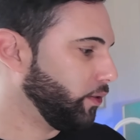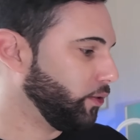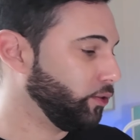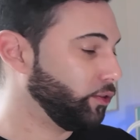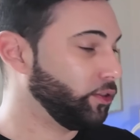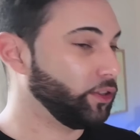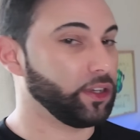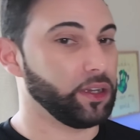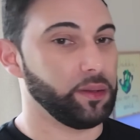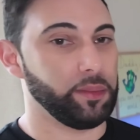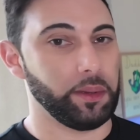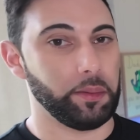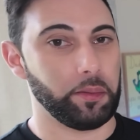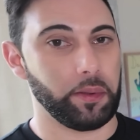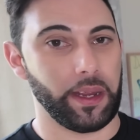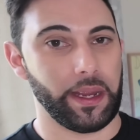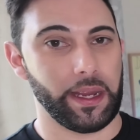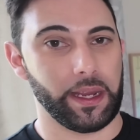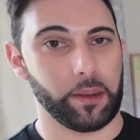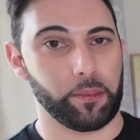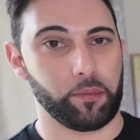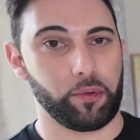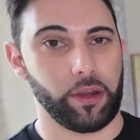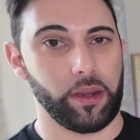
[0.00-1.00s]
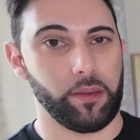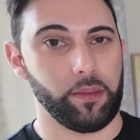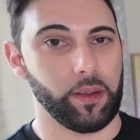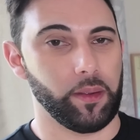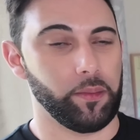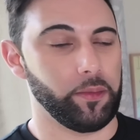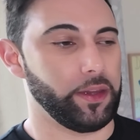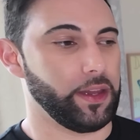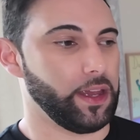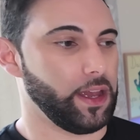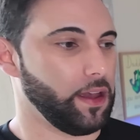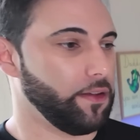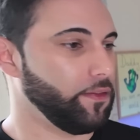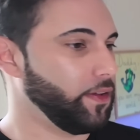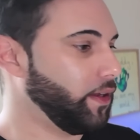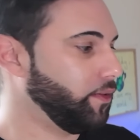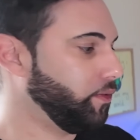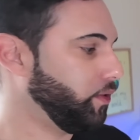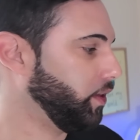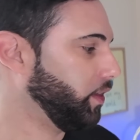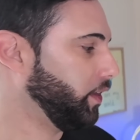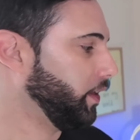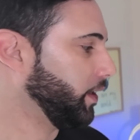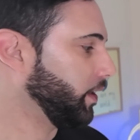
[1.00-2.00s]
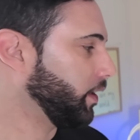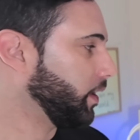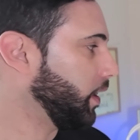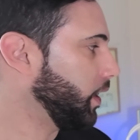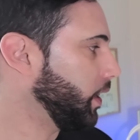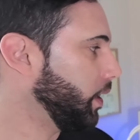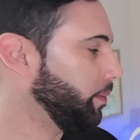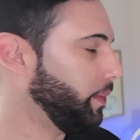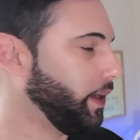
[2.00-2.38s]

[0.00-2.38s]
also going to be paying a premium to have everything color